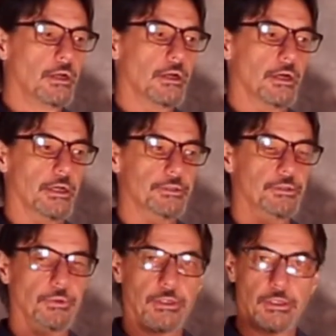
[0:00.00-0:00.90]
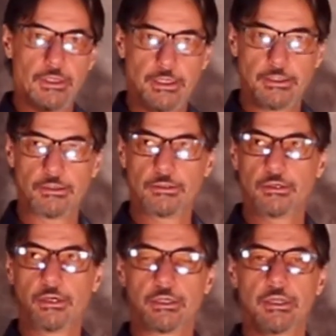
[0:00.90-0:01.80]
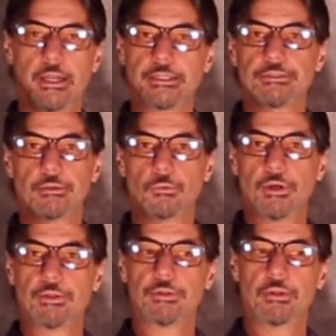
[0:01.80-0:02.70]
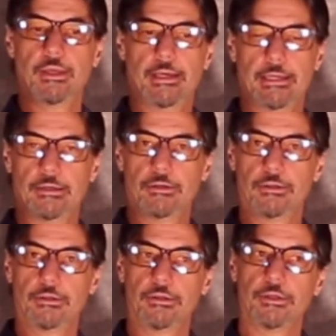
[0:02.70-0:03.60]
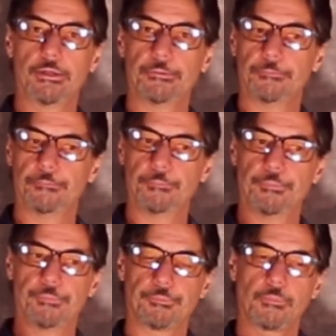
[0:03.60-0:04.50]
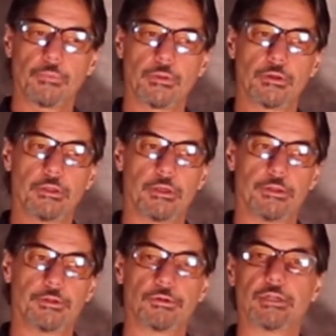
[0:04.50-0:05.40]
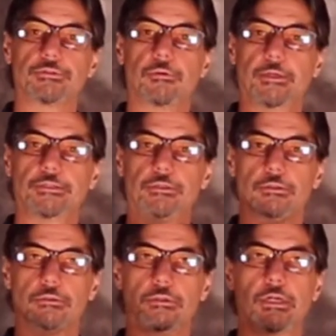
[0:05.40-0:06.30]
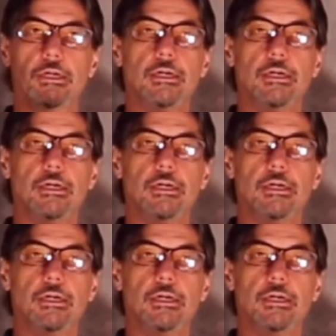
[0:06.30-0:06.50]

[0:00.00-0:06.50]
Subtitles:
to ignite a connection with and the transformational